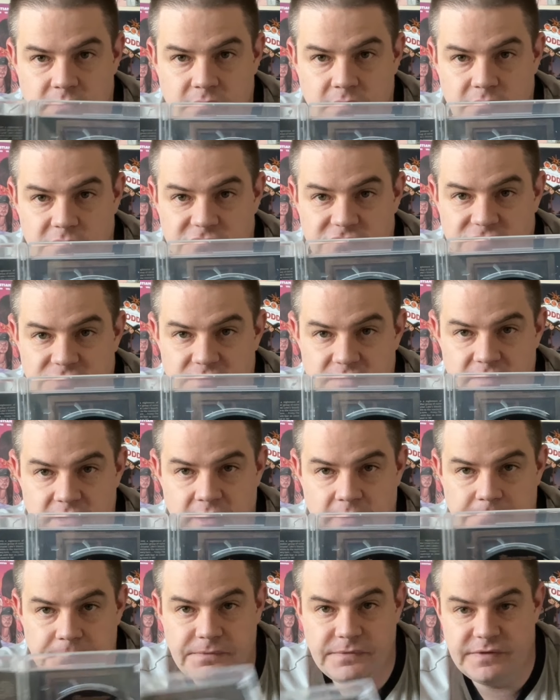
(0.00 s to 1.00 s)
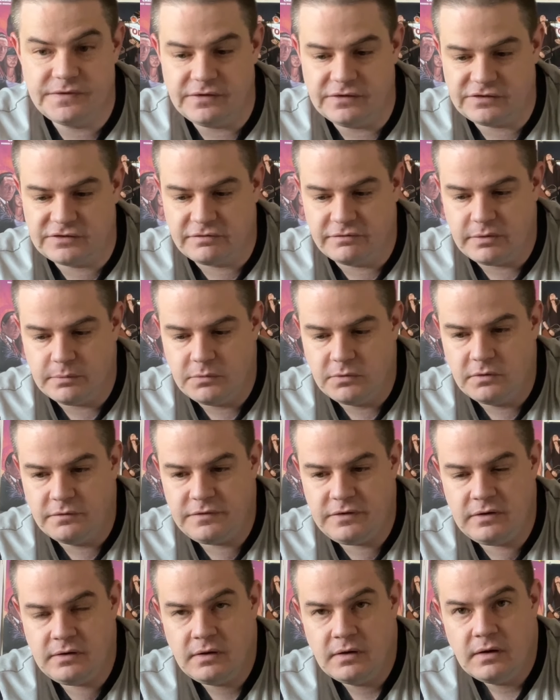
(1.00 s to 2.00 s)
There's the uh, disc of the
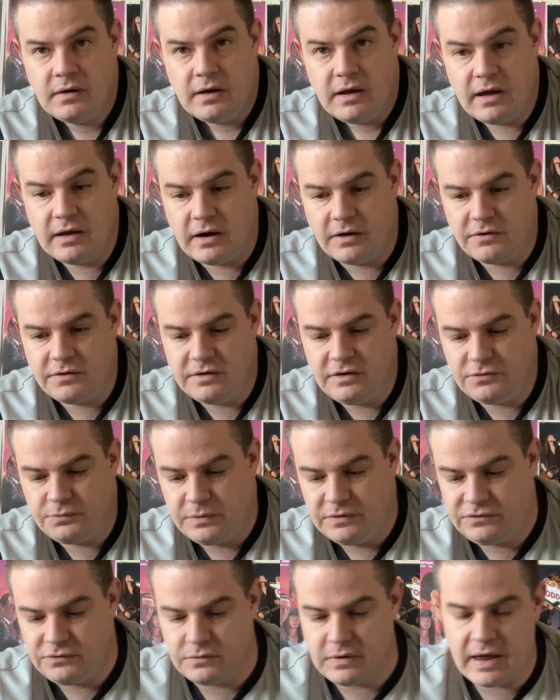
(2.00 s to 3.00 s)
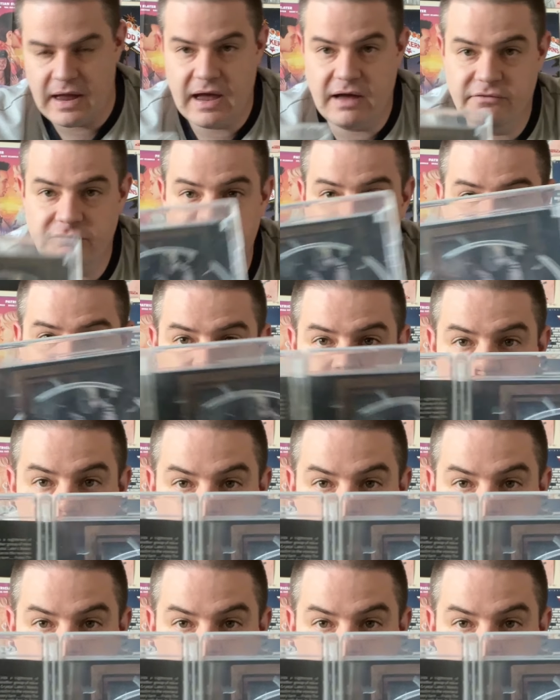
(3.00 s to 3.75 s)
movie, and underneath we do have